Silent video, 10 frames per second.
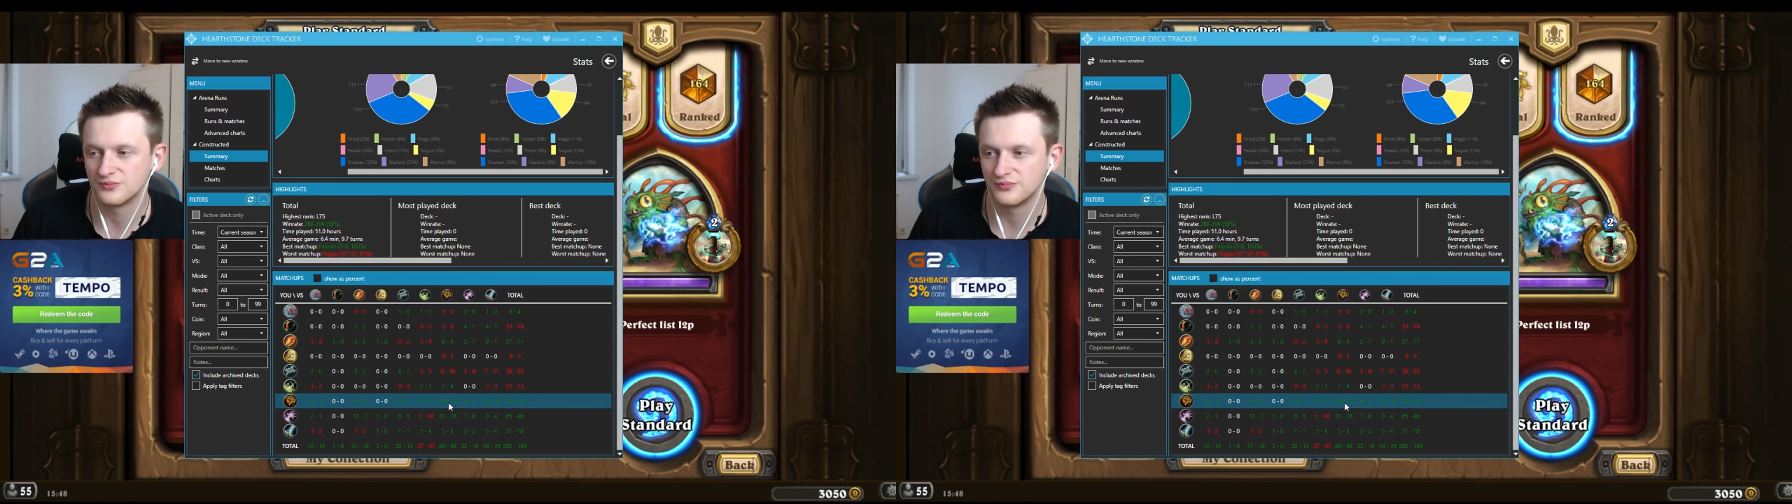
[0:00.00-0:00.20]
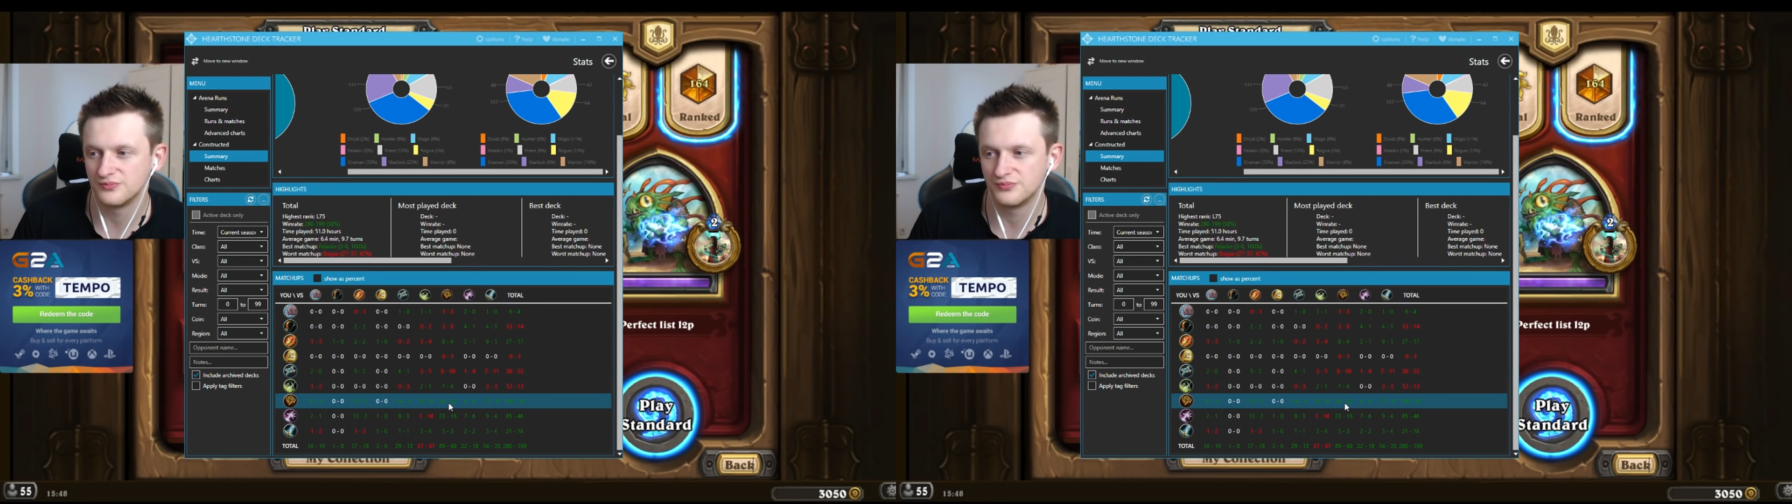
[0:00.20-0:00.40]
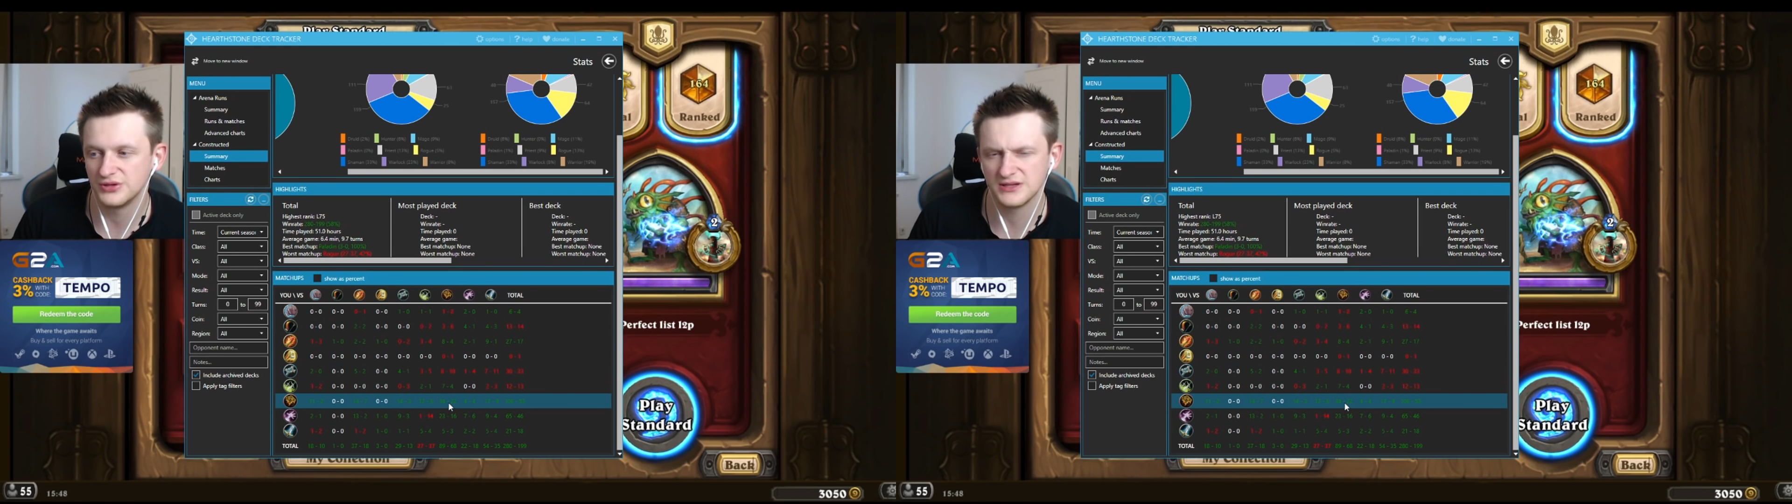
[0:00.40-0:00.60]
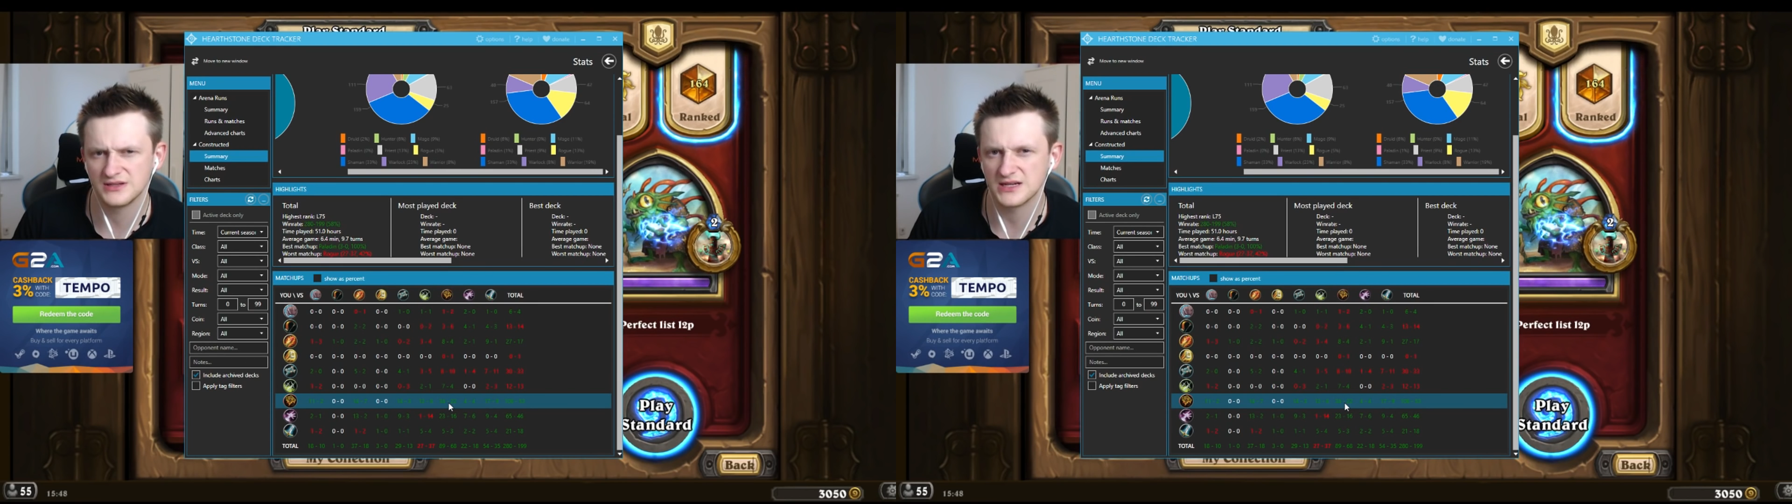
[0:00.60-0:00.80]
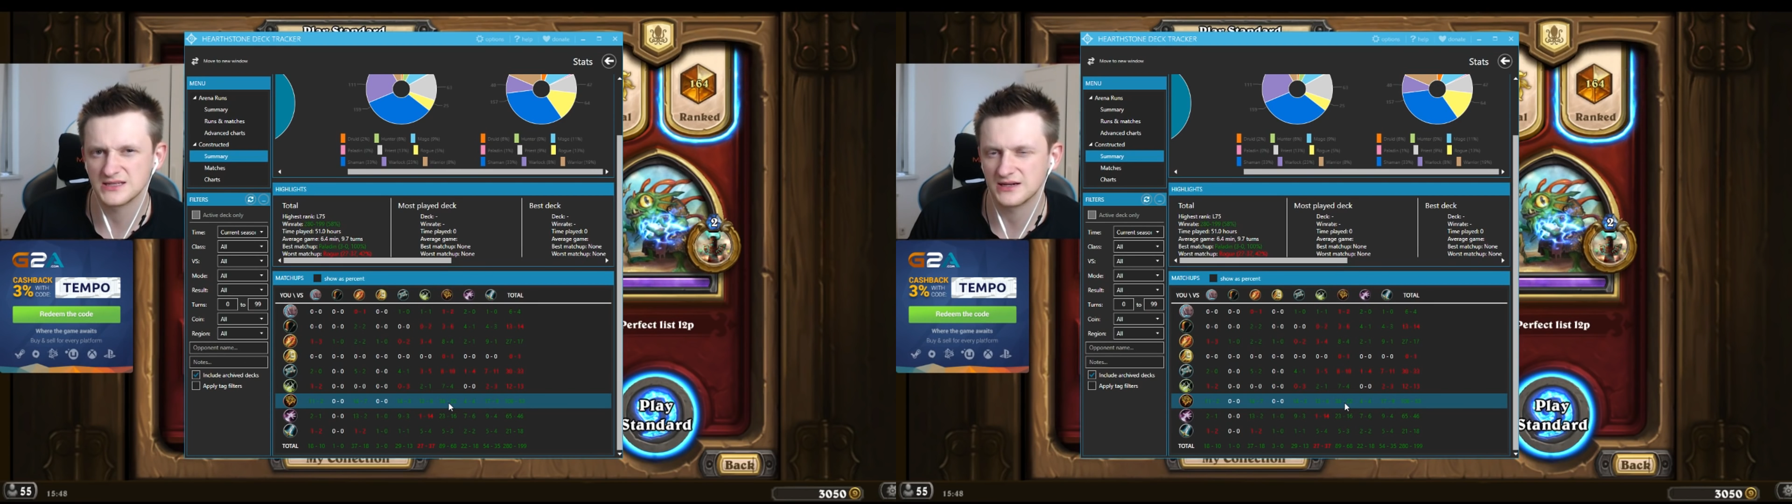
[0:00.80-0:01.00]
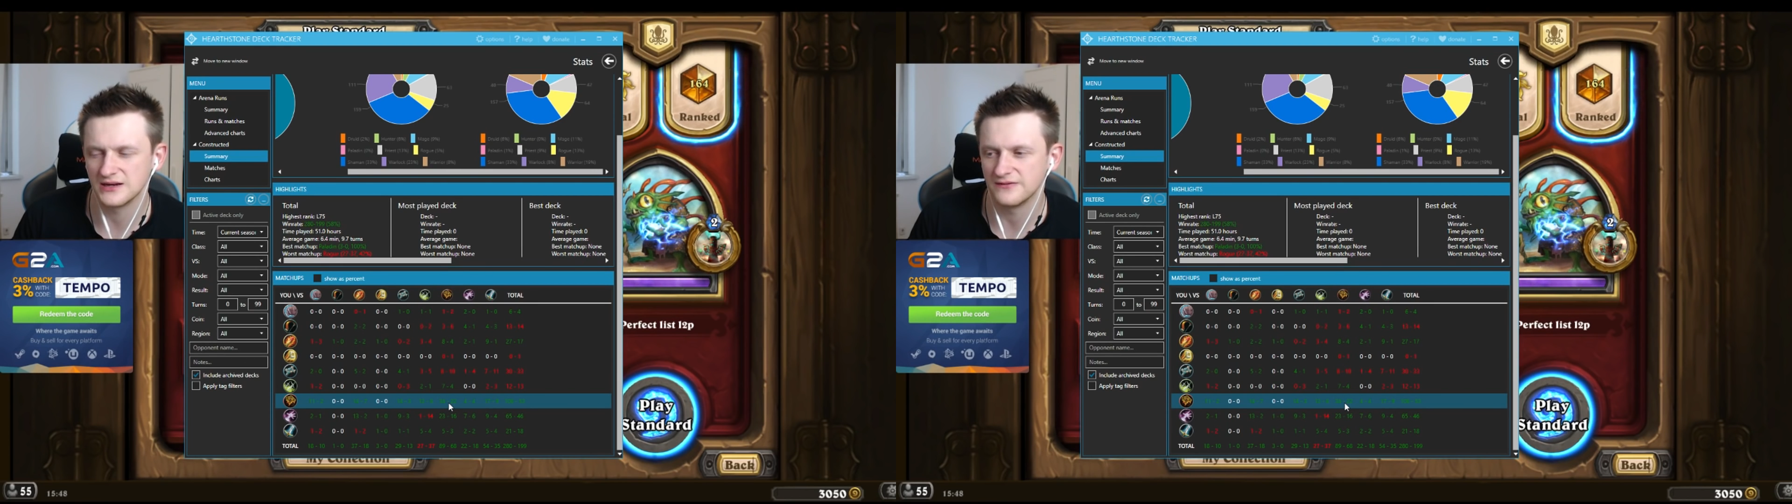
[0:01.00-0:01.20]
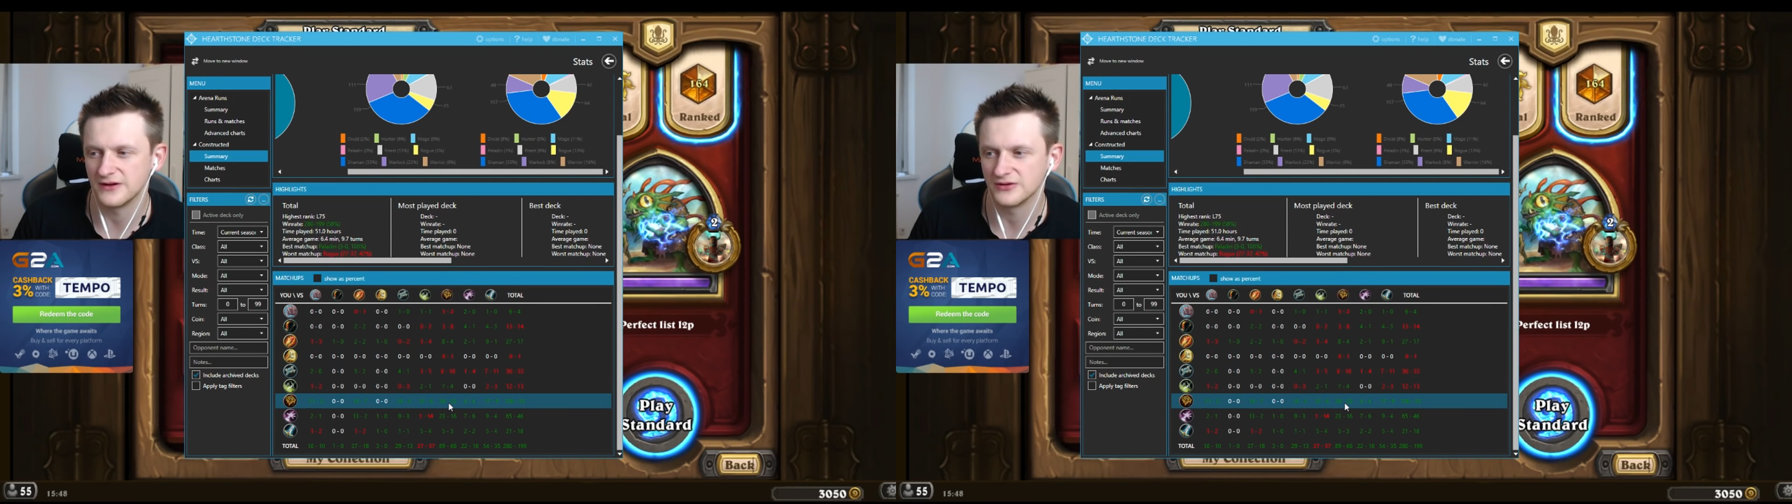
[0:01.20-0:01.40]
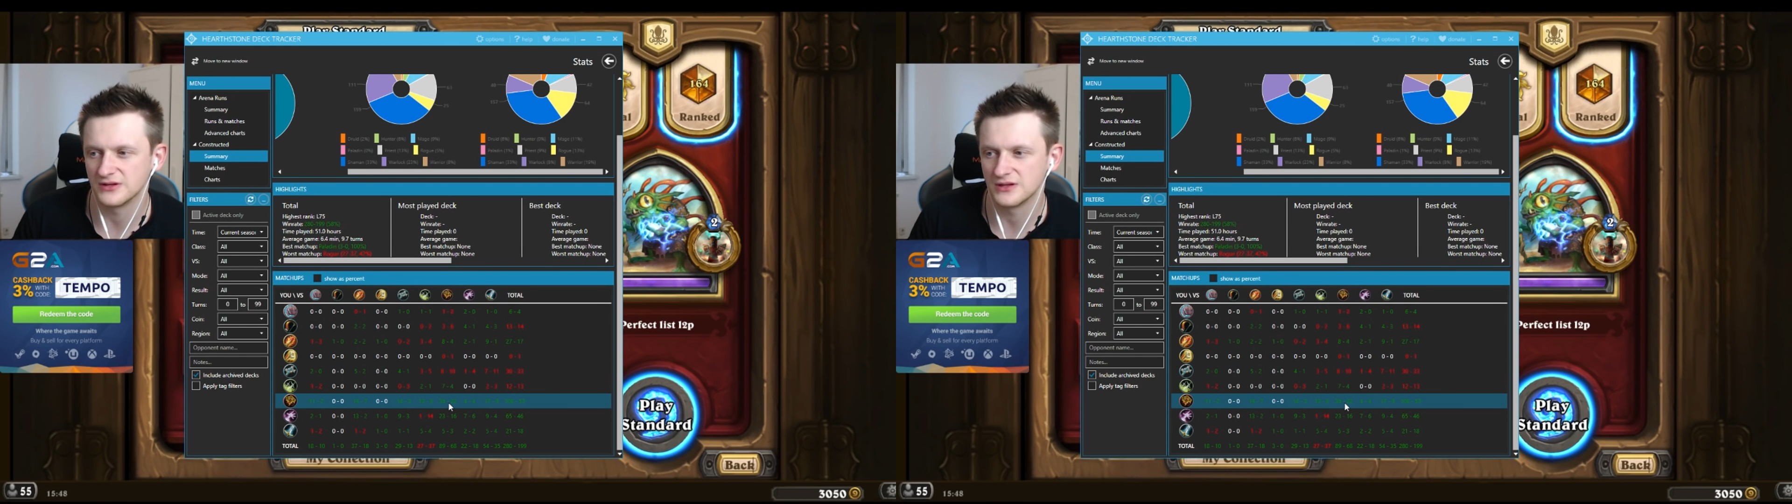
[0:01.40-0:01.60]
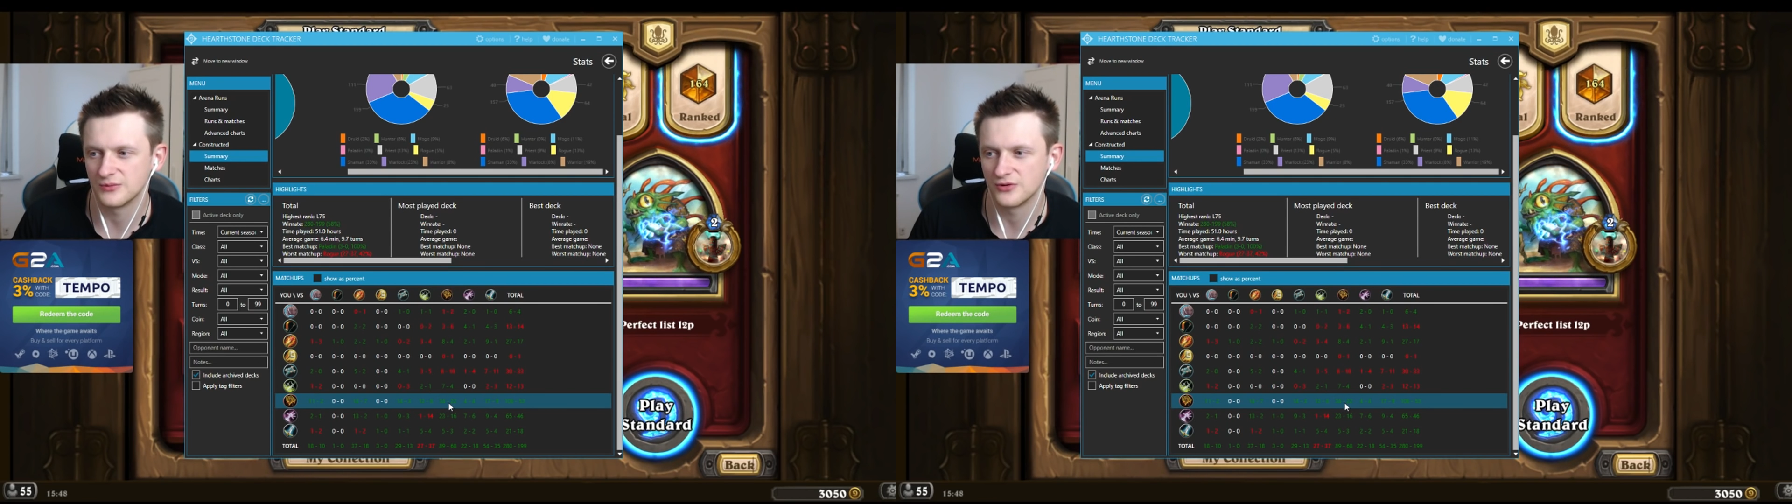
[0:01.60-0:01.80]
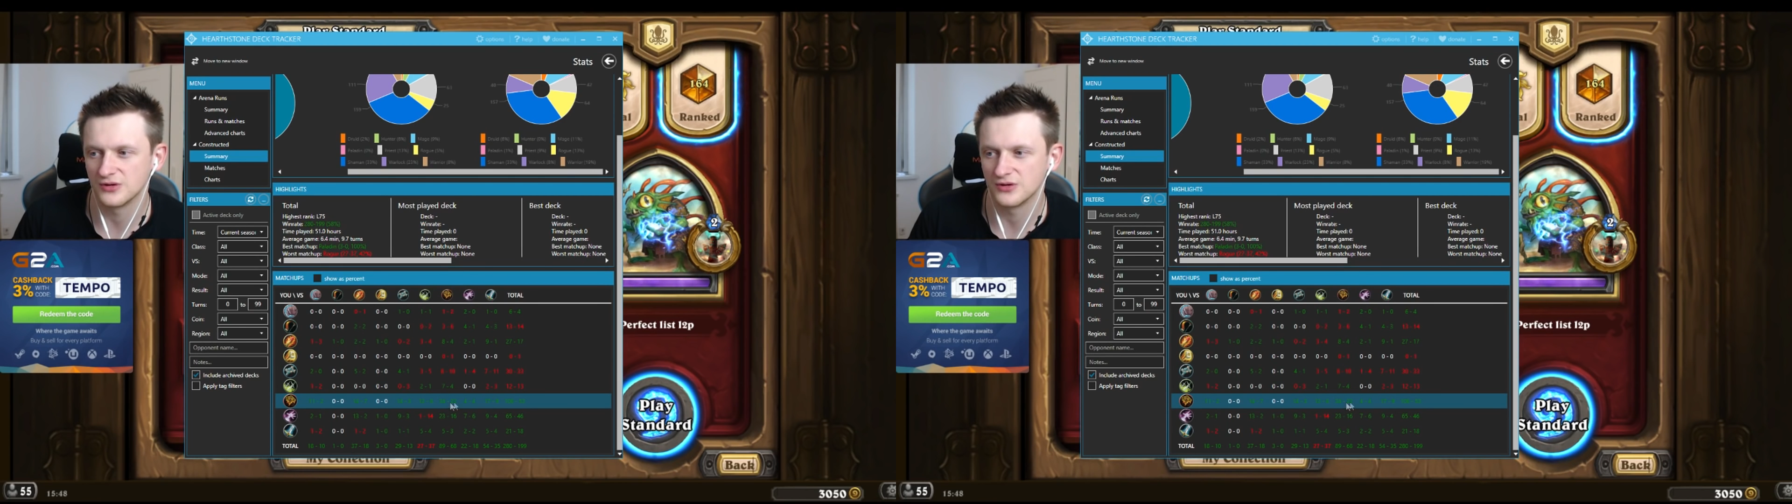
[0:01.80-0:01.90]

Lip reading: Pretty drastically favored in the mirror.